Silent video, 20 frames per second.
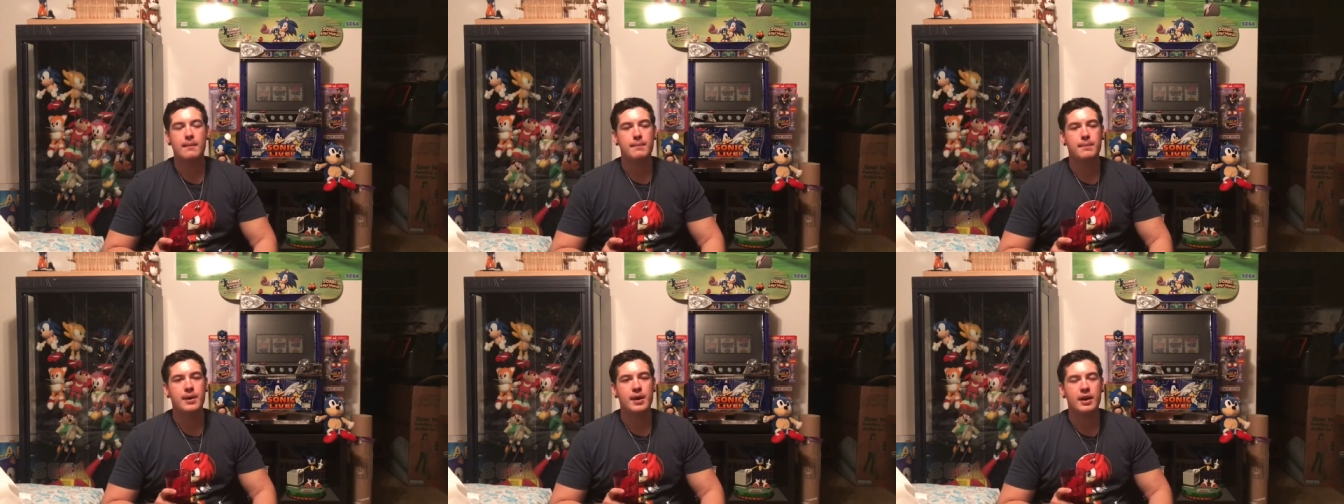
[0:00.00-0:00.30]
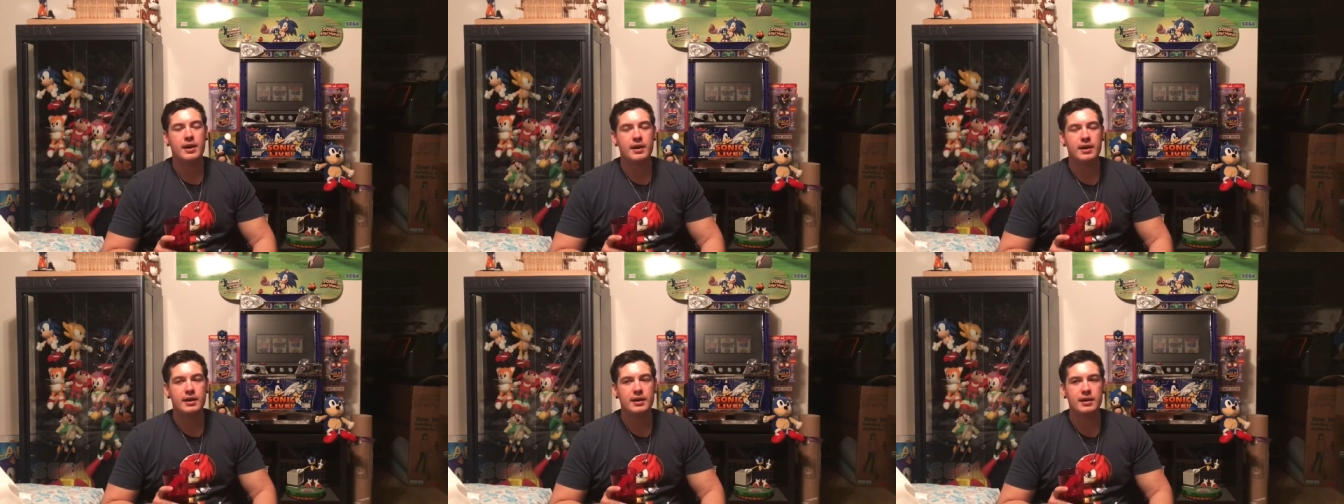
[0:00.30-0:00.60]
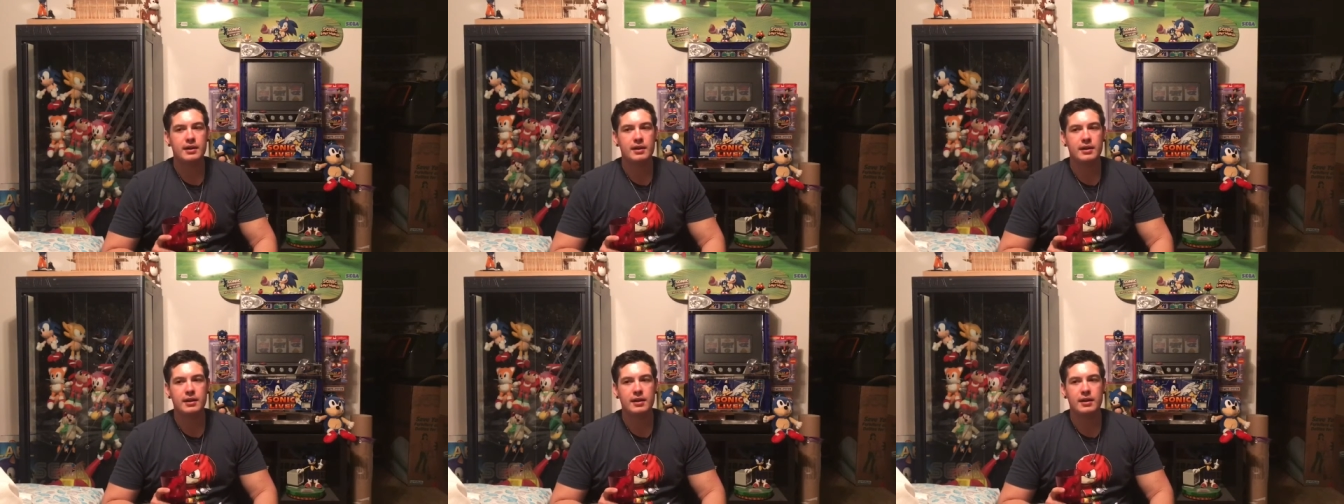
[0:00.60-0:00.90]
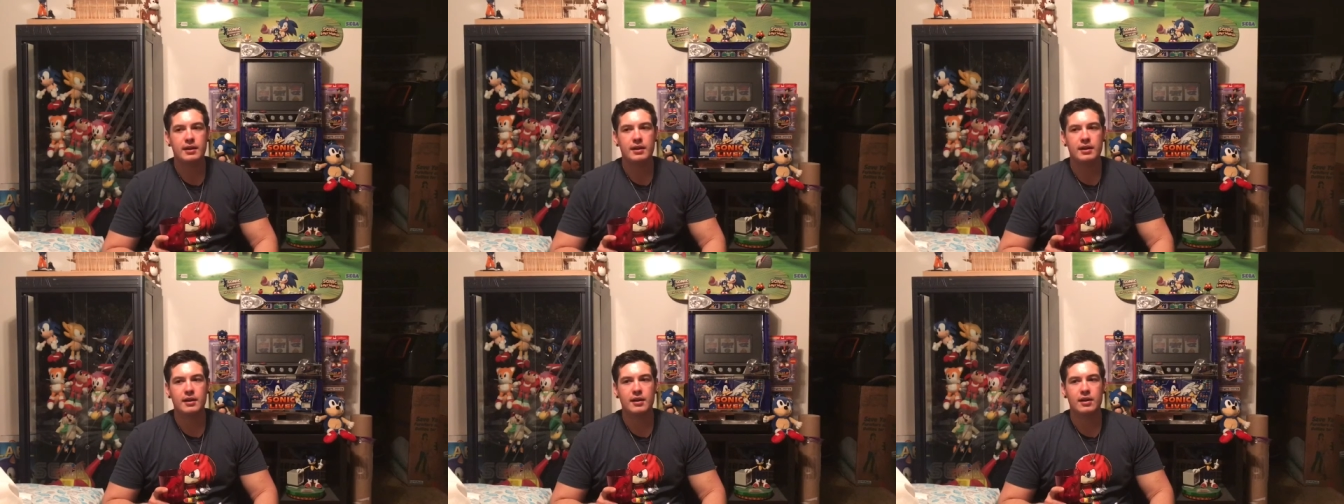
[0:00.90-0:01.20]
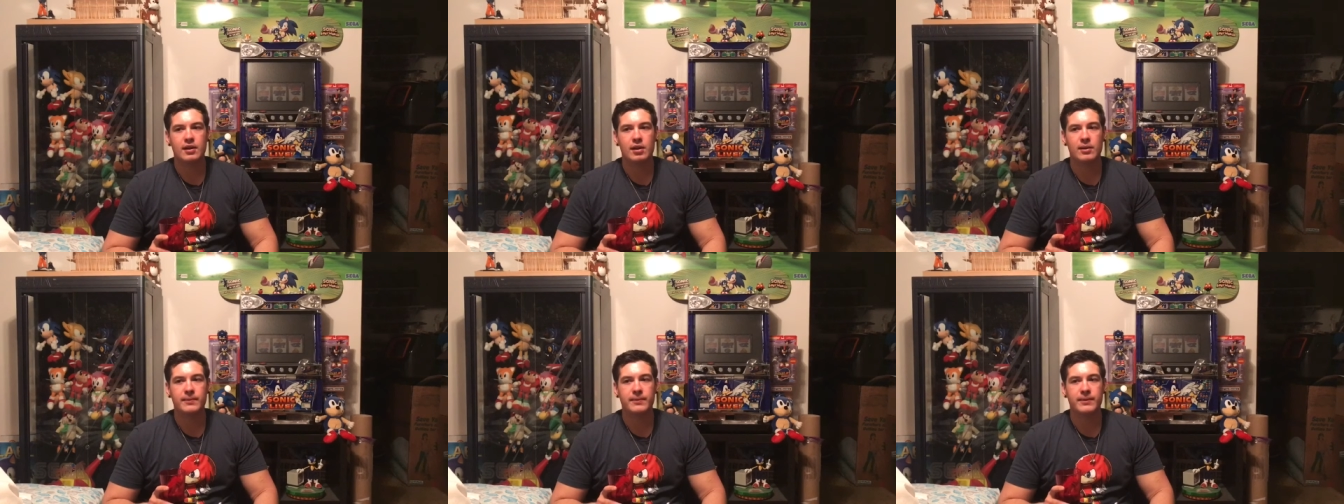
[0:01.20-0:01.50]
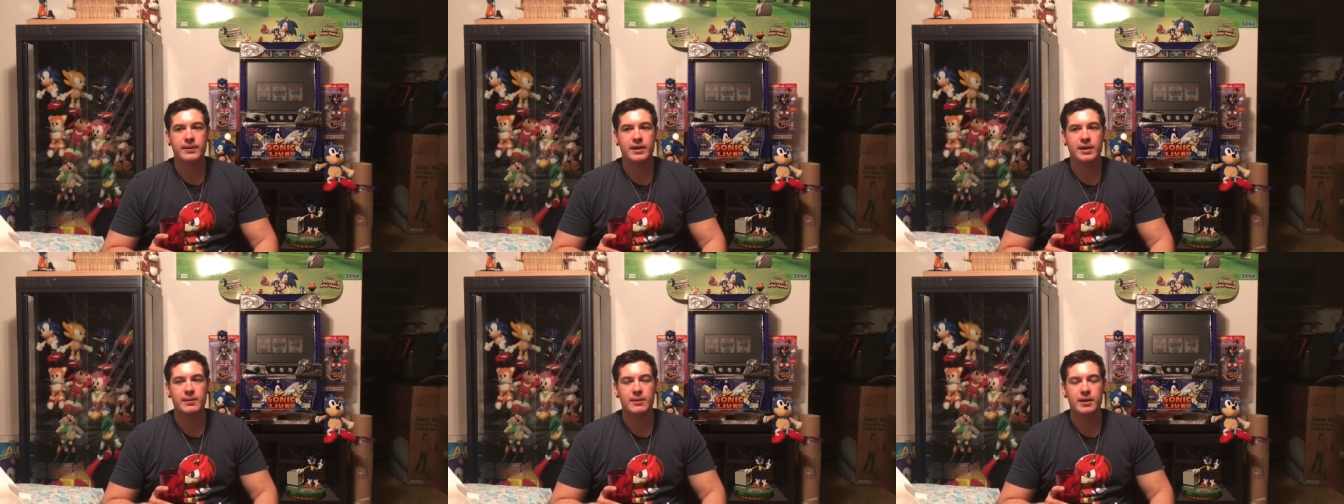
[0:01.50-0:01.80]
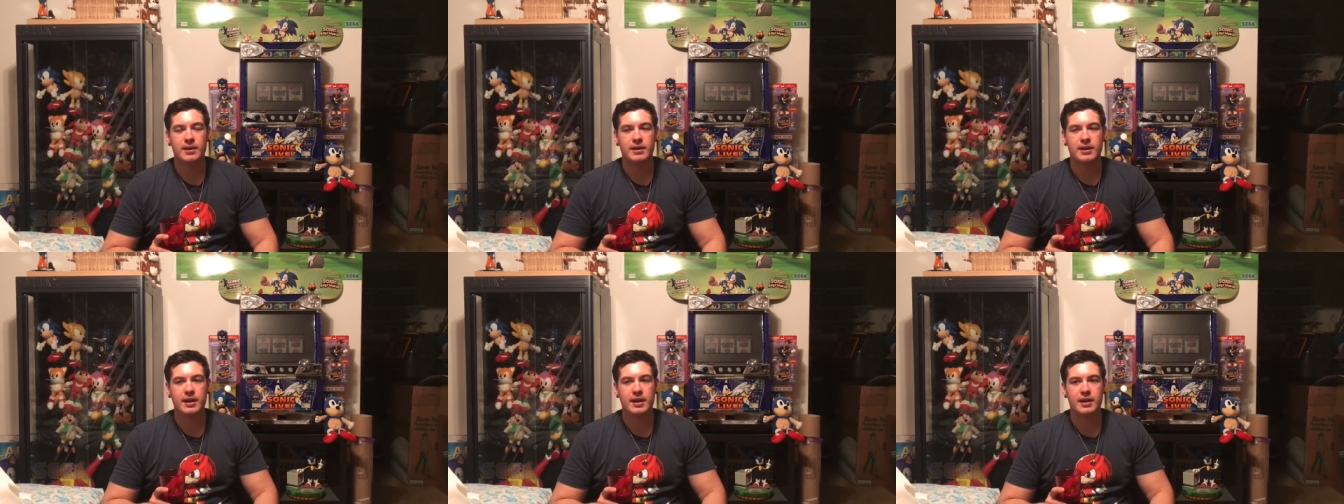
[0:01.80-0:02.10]
But hopefully
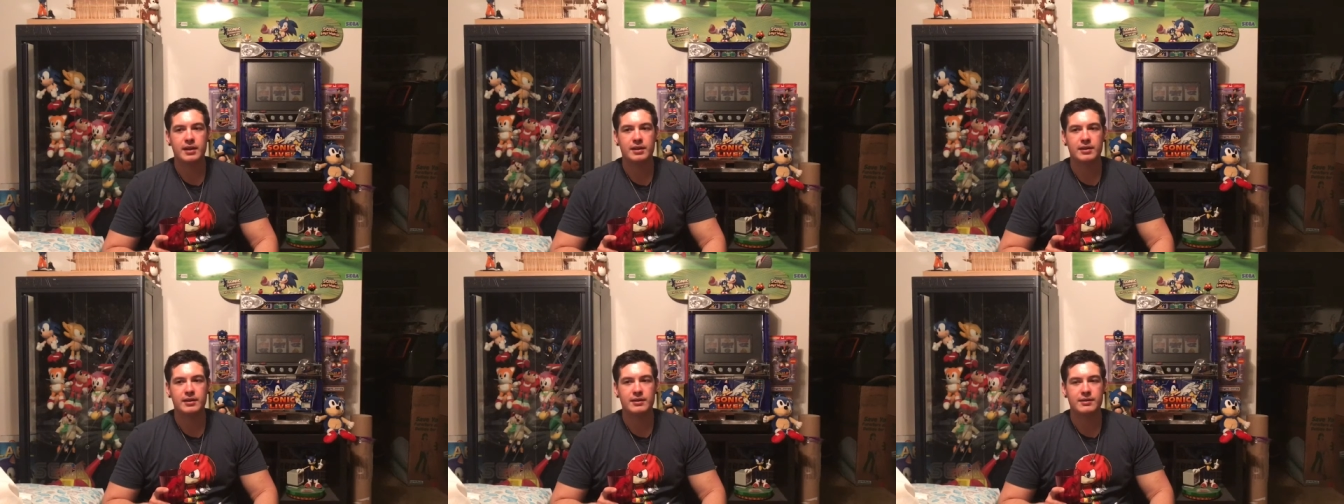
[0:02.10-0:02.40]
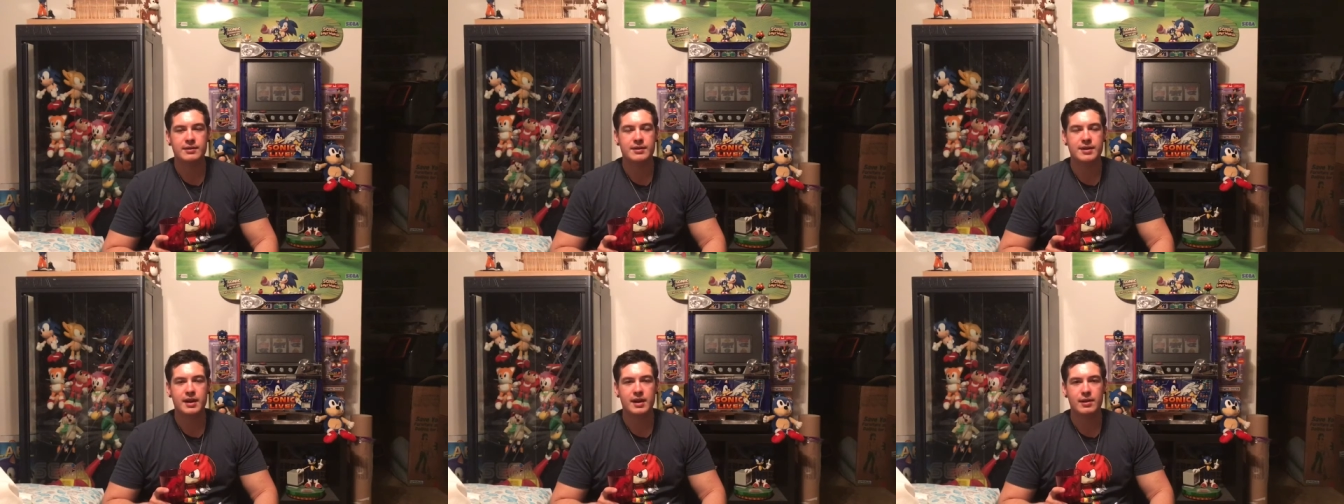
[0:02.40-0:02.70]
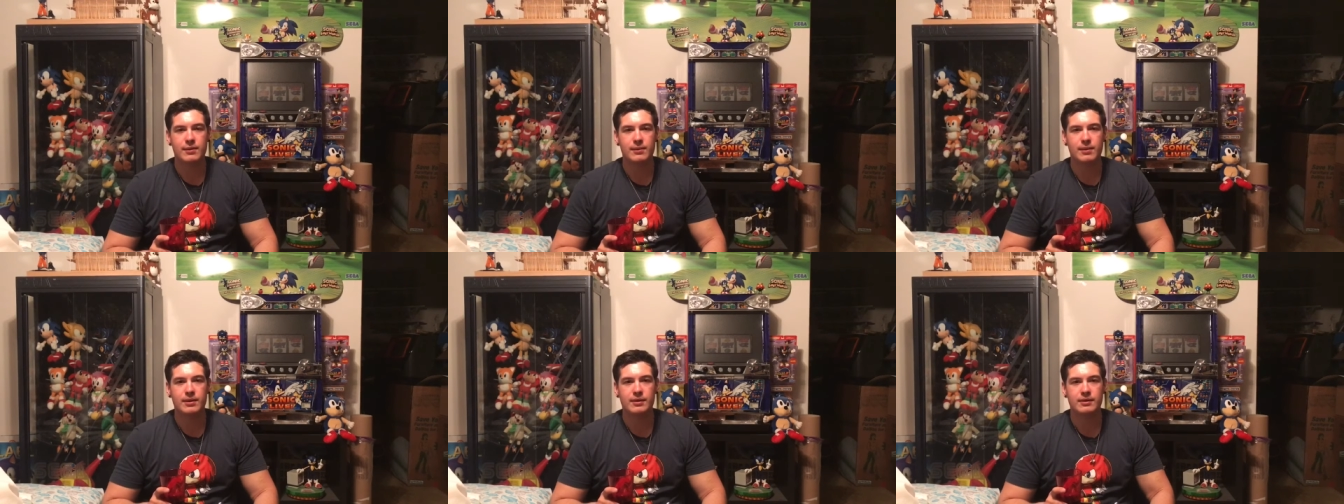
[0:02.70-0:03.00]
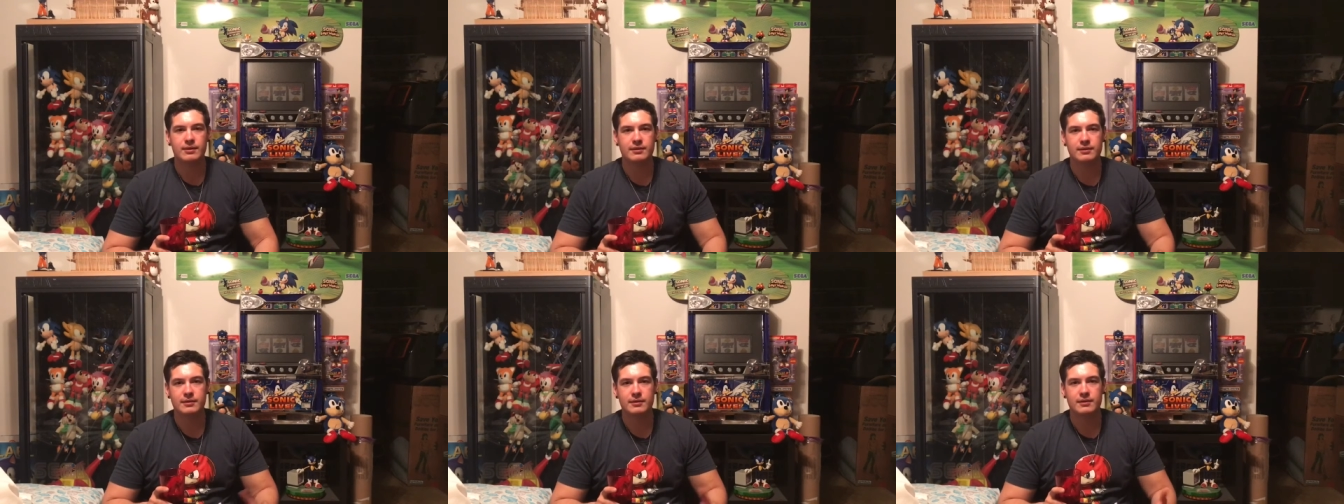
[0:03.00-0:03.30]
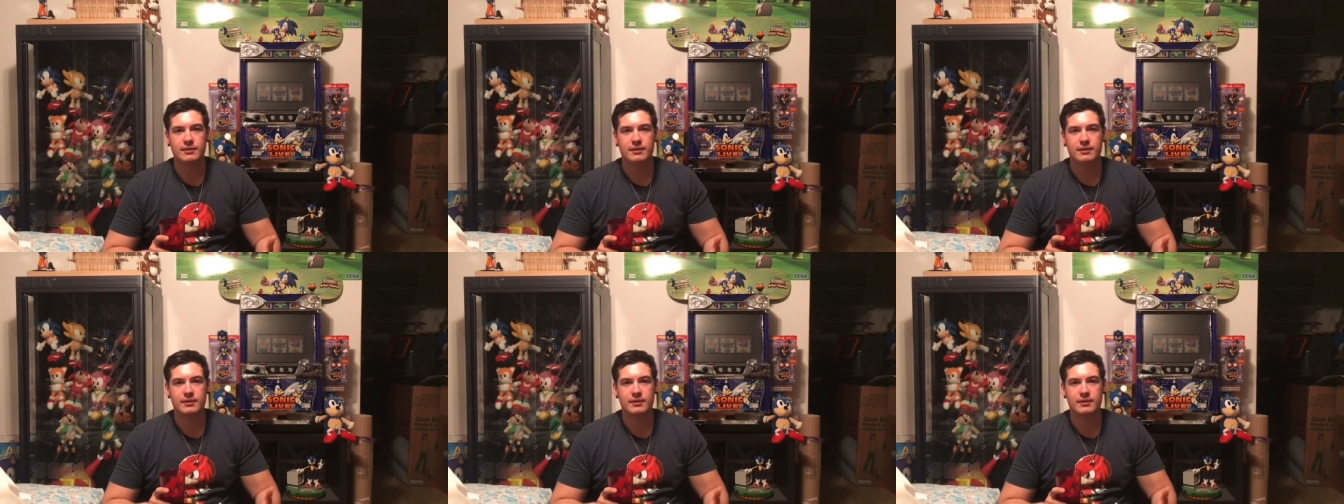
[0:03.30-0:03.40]
one day, Sega will